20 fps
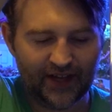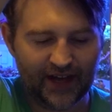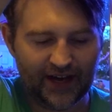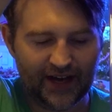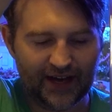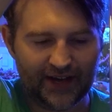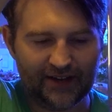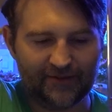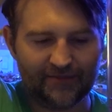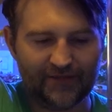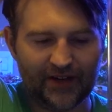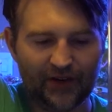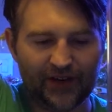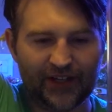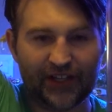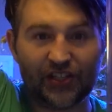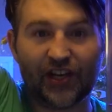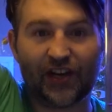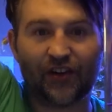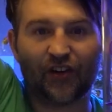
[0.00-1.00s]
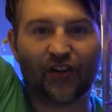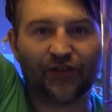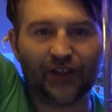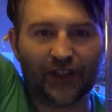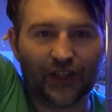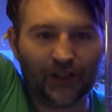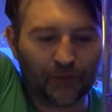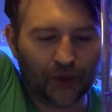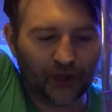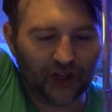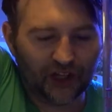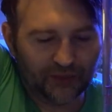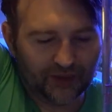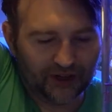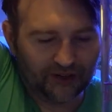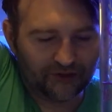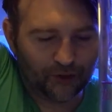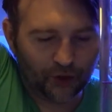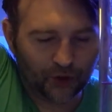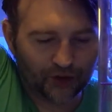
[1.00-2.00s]
Now in general, if you just put a little
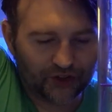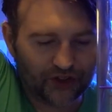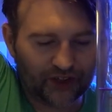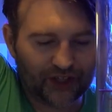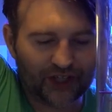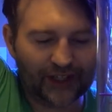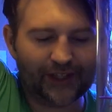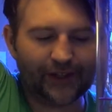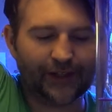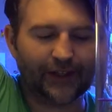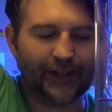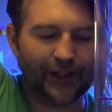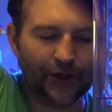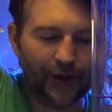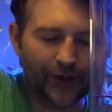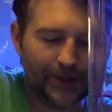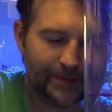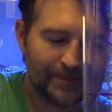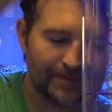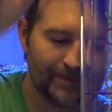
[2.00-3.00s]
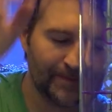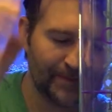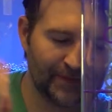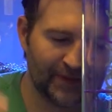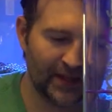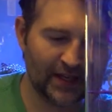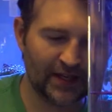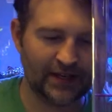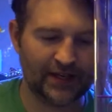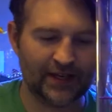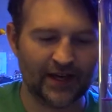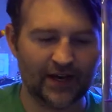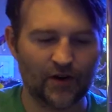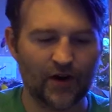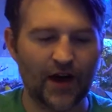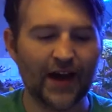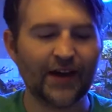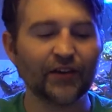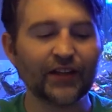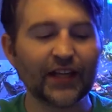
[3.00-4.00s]
bit of force on it, you can do it. Now
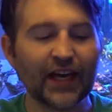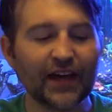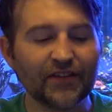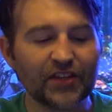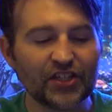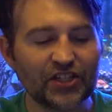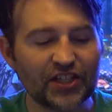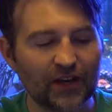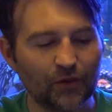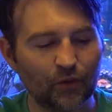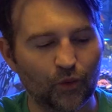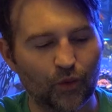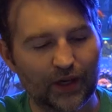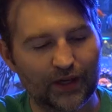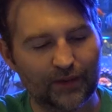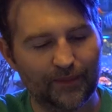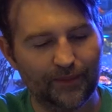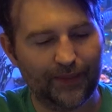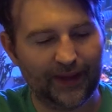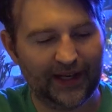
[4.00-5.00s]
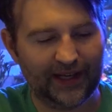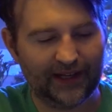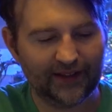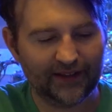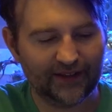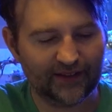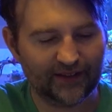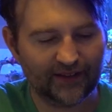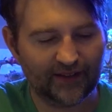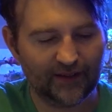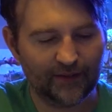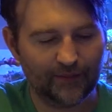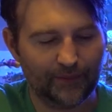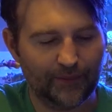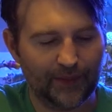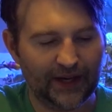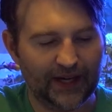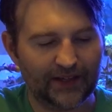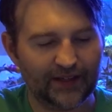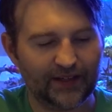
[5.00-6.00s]
I only have the Gen 1 base,
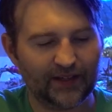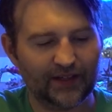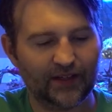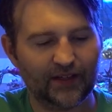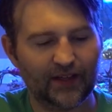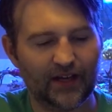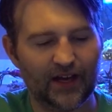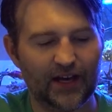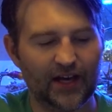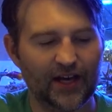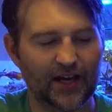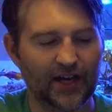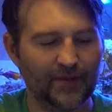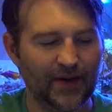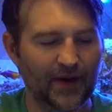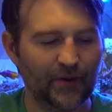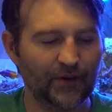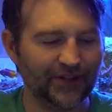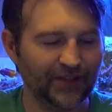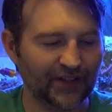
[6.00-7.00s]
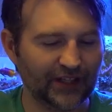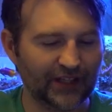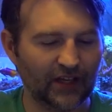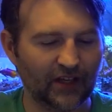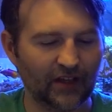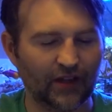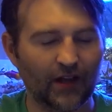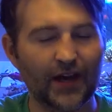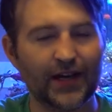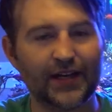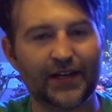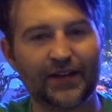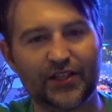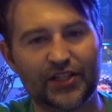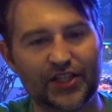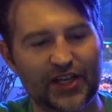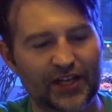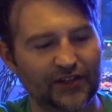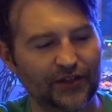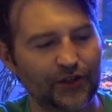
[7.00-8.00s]
but I was looking online and the
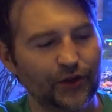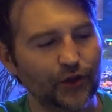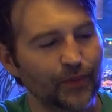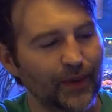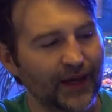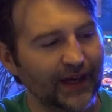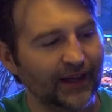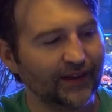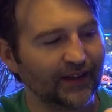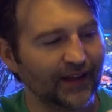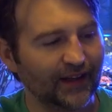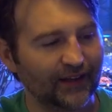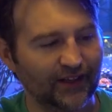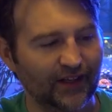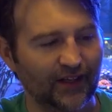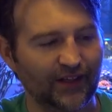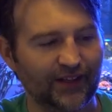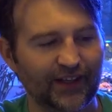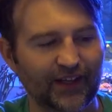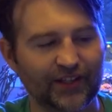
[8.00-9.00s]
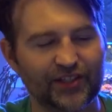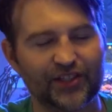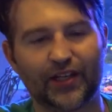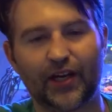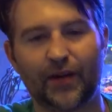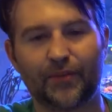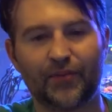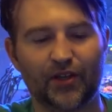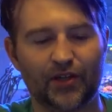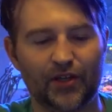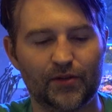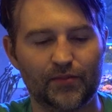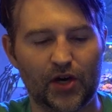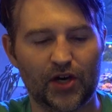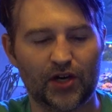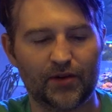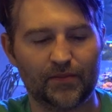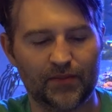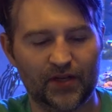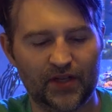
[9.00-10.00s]
Gen 2 base has little suction cups on the
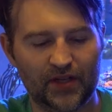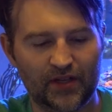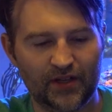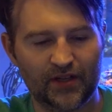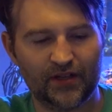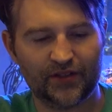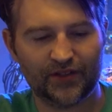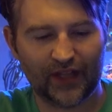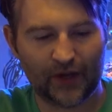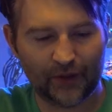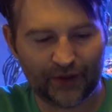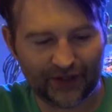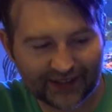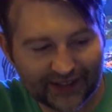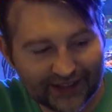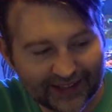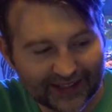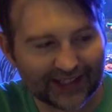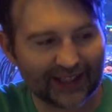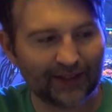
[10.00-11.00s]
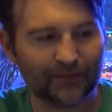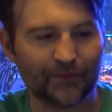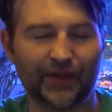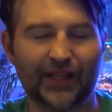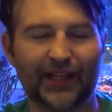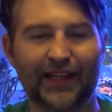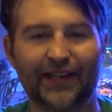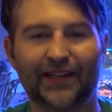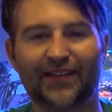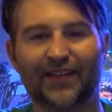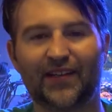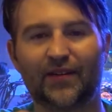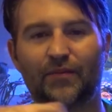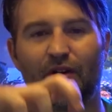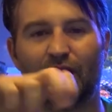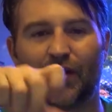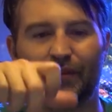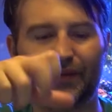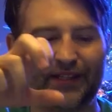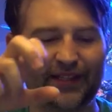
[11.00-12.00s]
bottom. So that would stick it in place and
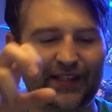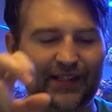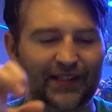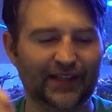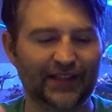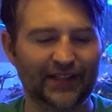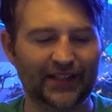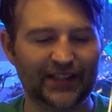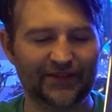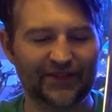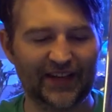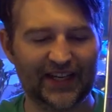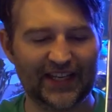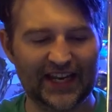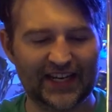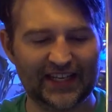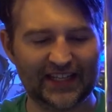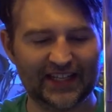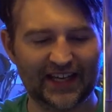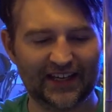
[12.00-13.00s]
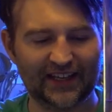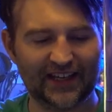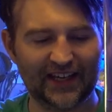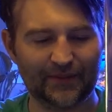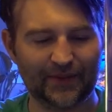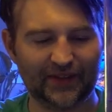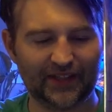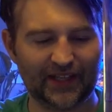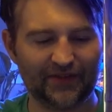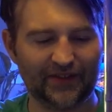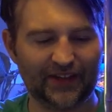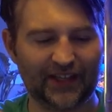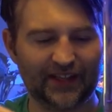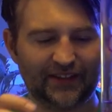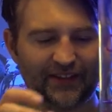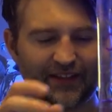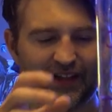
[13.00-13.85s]
probably alleviate any of that type of stuff. It gets